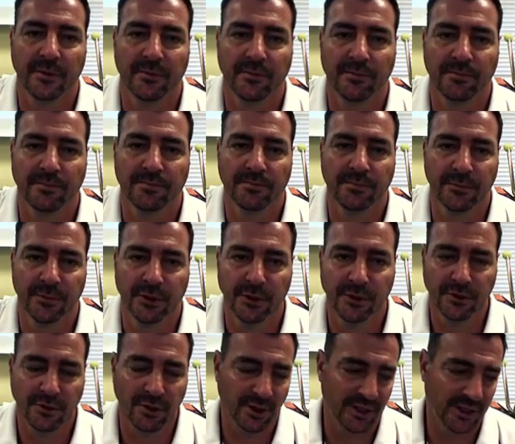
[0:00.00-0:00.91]

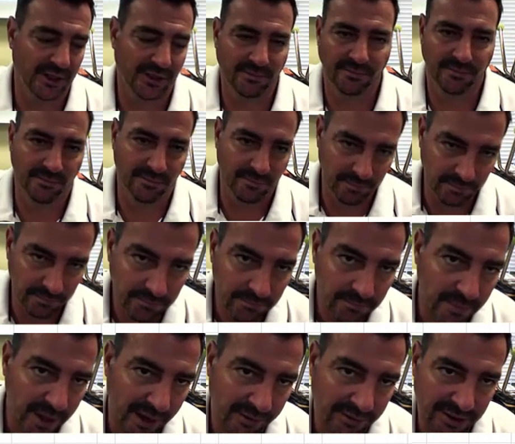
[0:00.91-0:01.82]
usually
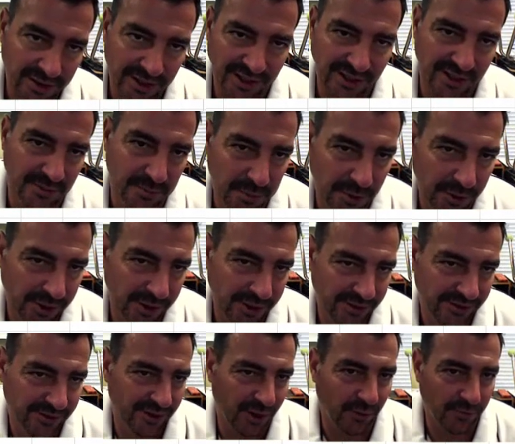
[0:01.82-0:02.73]
everything is pretty
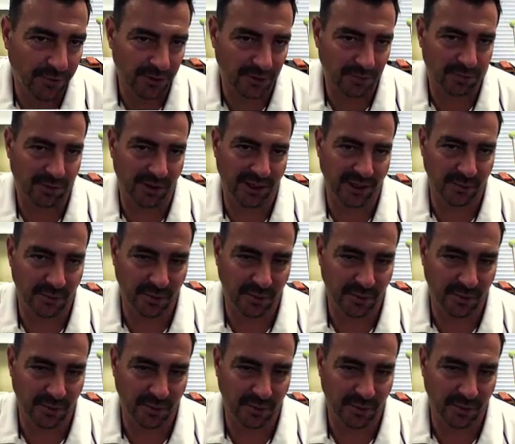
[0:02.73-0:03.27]
self-explanatory.